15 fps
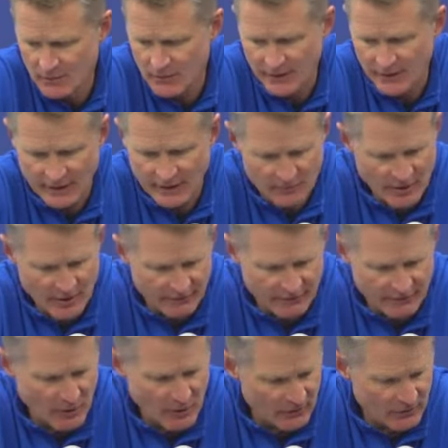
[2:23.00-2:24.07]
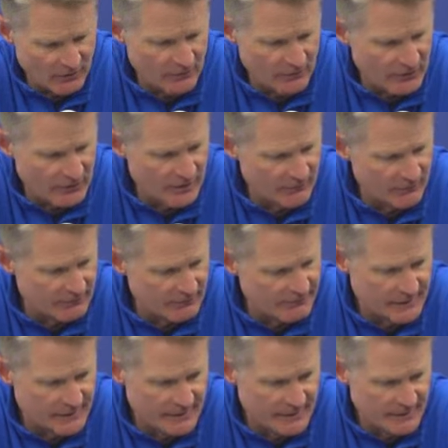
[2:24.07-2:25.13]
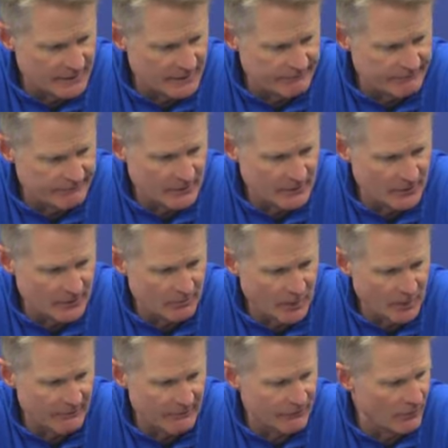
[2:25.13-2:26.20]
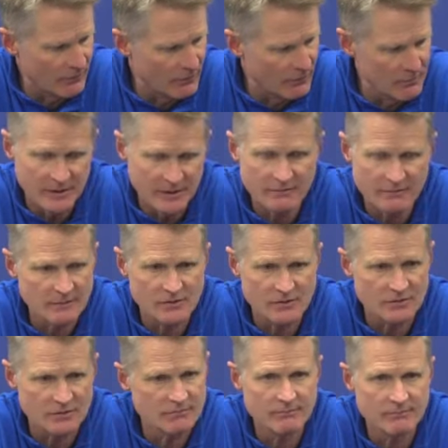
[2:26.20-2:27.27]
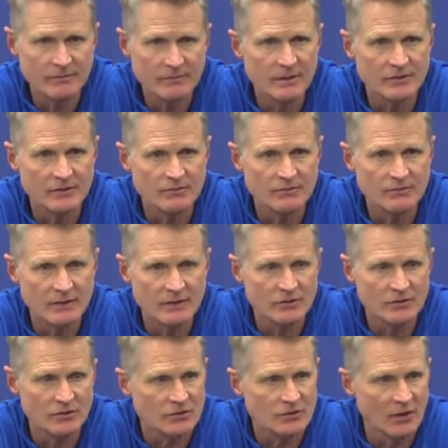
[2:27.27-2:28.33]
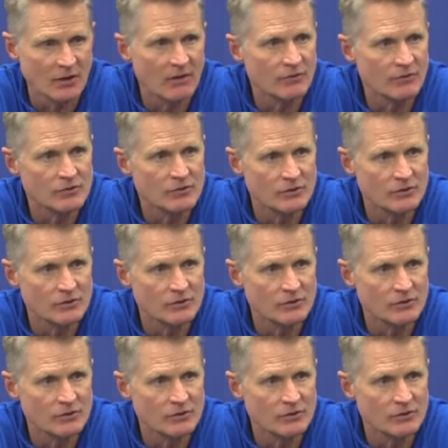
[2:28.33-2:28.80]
thinking about everybody over there and you know, praying for them. And it's just an awful